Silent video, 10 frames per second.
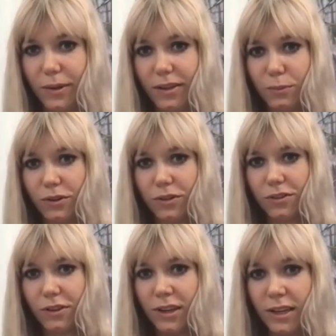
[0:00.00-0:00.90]
me as
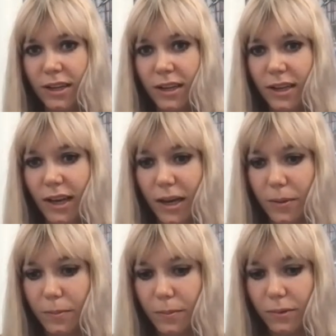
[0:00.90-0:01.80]
much.
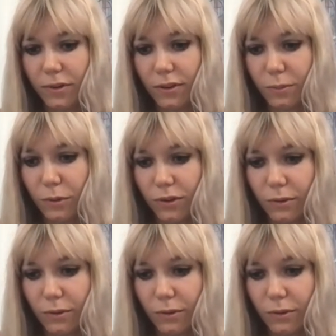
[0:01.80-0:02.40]
So I suppose